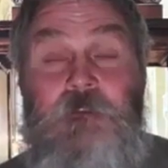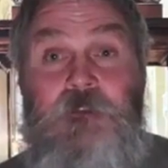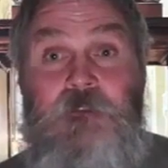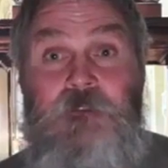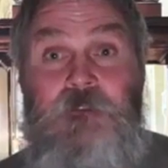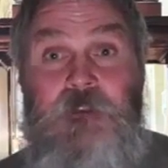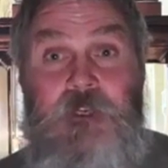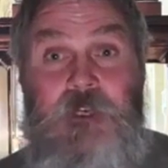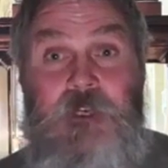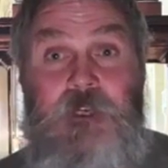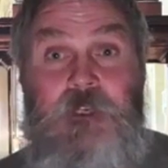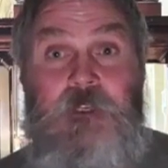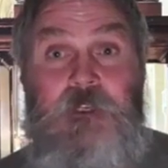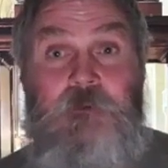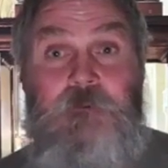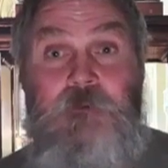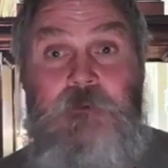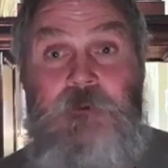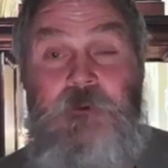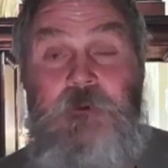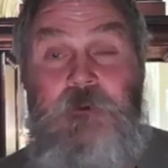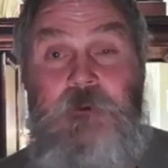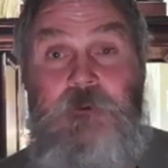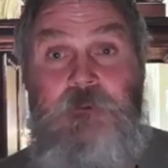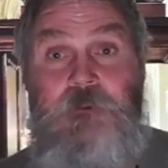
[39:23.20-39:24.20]
uh,
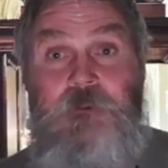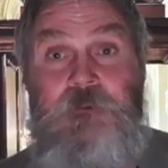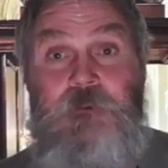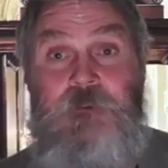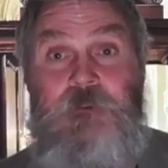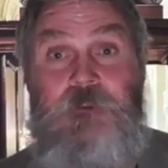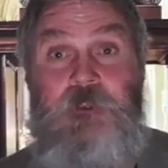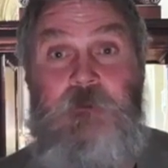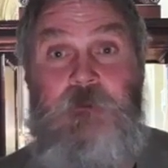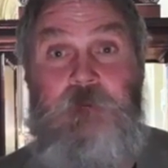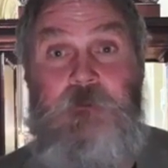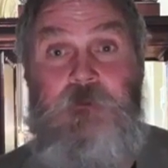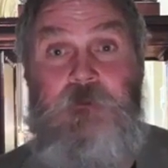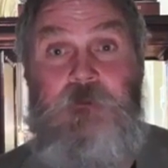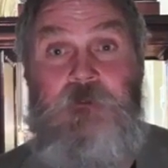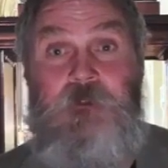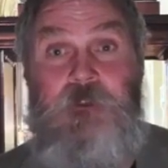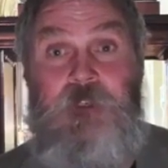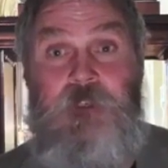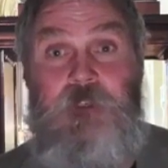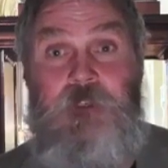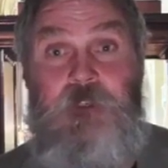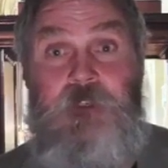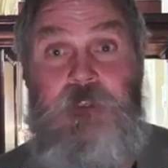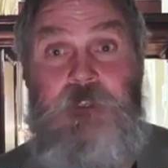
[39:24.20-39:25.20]
so that he can return to
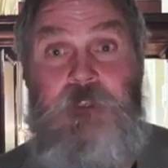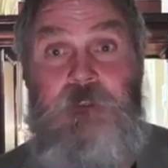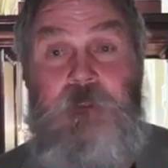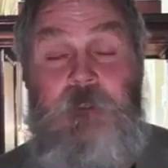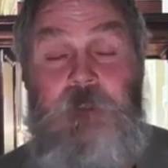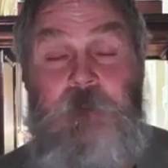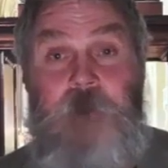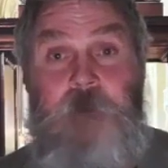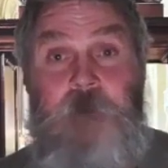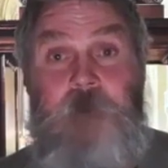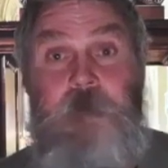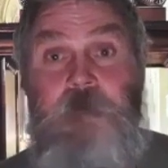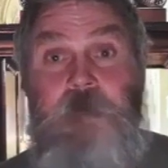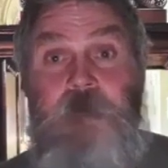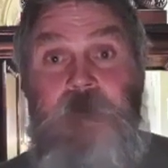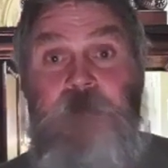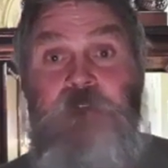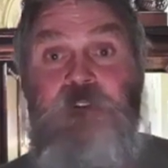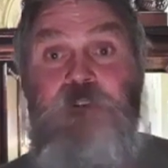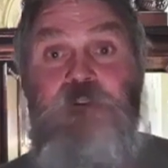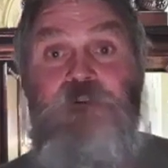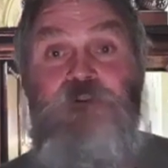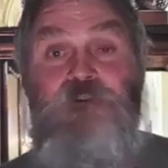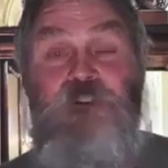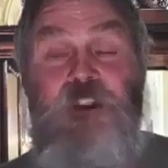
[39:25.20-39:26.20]
his temple suddenly.